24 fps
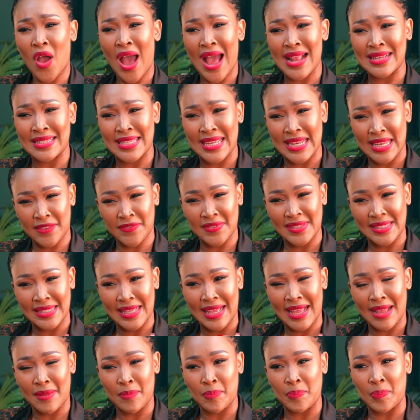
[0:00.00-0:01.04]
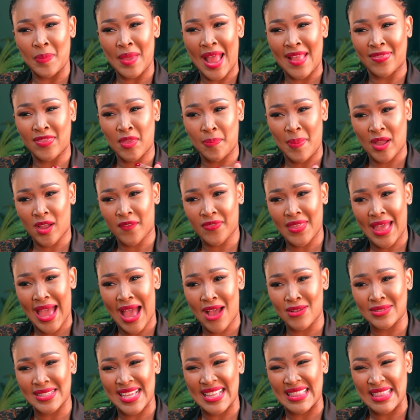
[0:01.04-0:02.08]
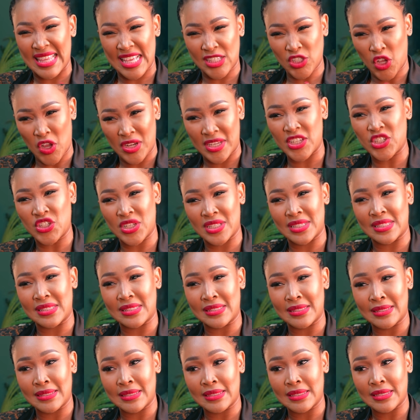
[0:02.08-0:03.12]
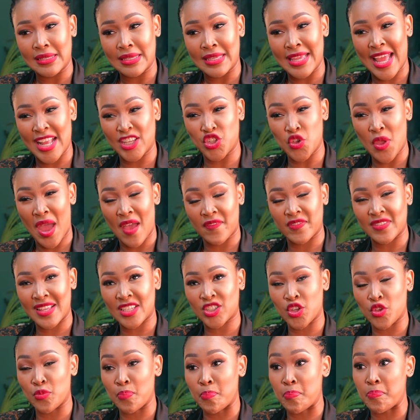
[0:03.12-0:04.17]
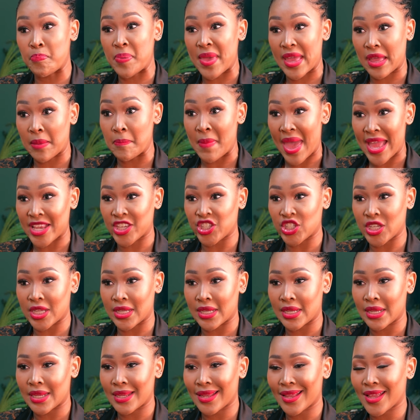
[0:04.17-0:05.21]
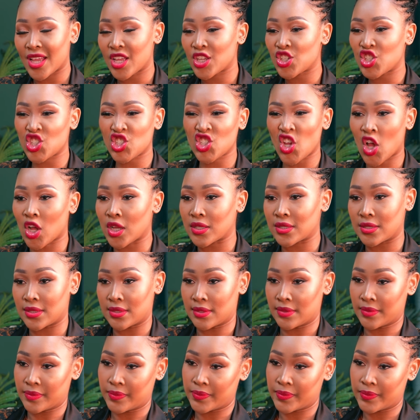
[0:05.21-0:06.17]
auntie lives at the back of the house in these conditions, yet you have such a big mansion. Shocked.